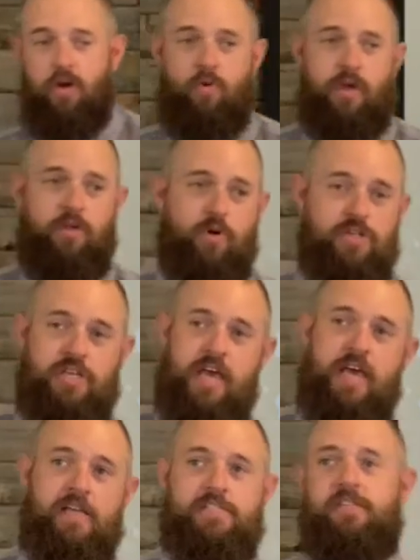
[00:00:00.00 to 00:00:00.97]
it, or whether we're
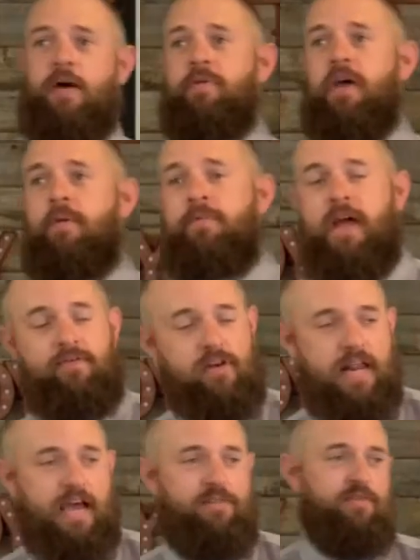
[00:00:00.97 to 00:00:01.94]
saying it's something I'm never
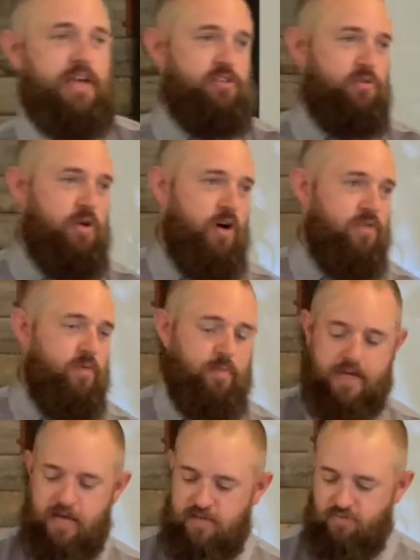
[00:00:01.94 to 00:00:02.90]
going to have victory over,
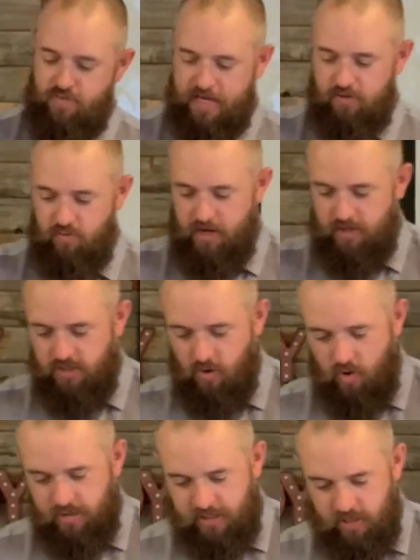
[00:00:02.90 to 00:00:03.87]
because victory is
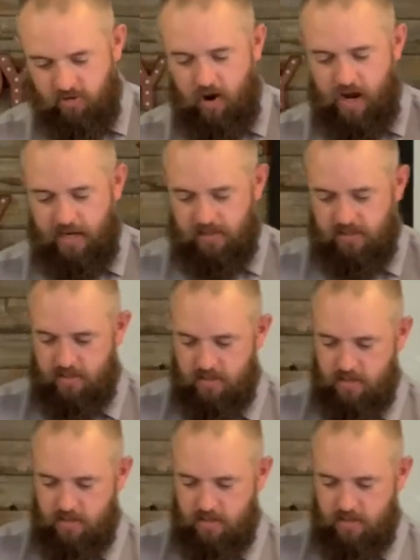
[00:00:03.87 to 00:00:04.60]
yours in Christ.